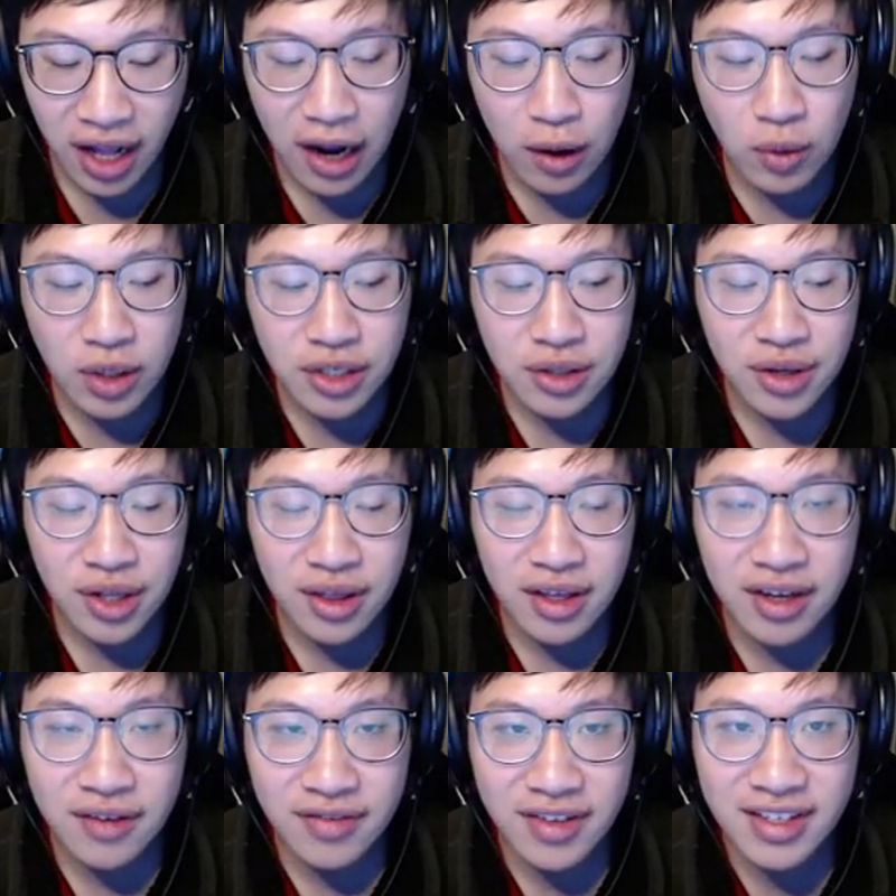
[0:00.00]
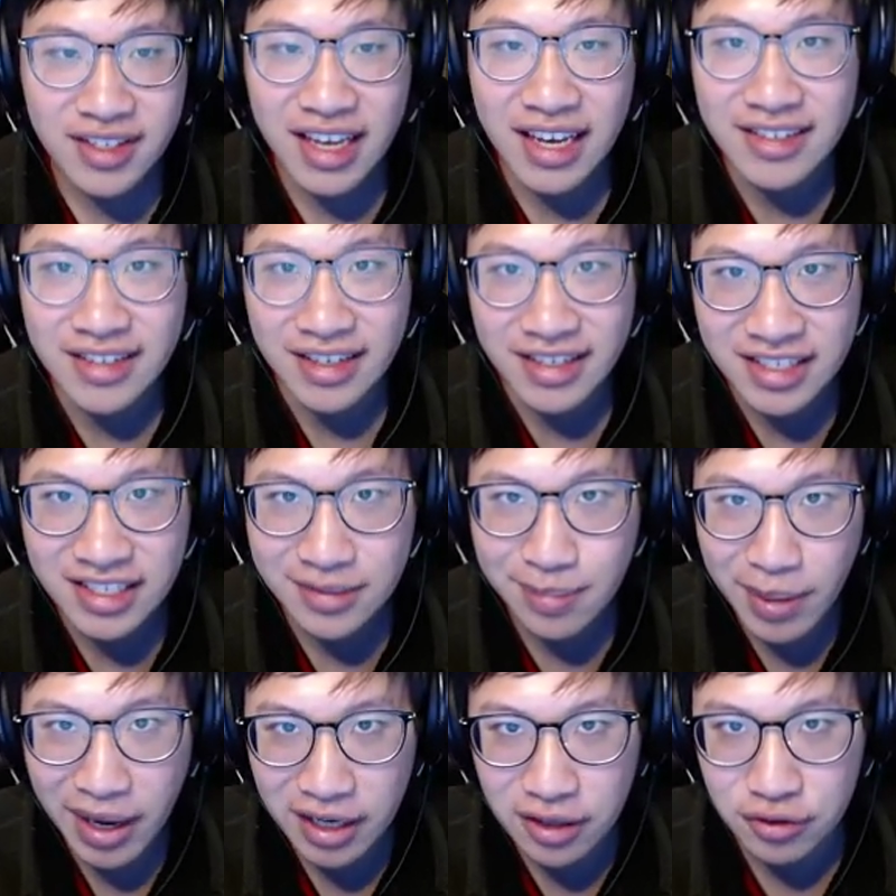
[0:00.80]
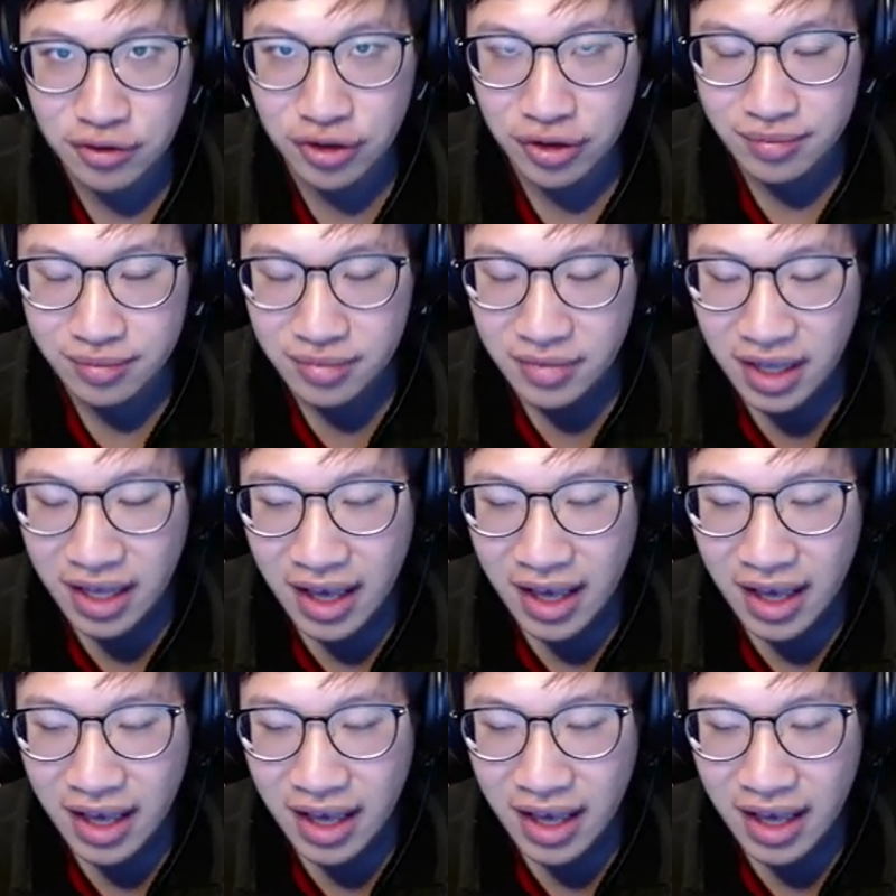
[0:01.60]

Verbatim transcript: I want you to think of this as a spectrum,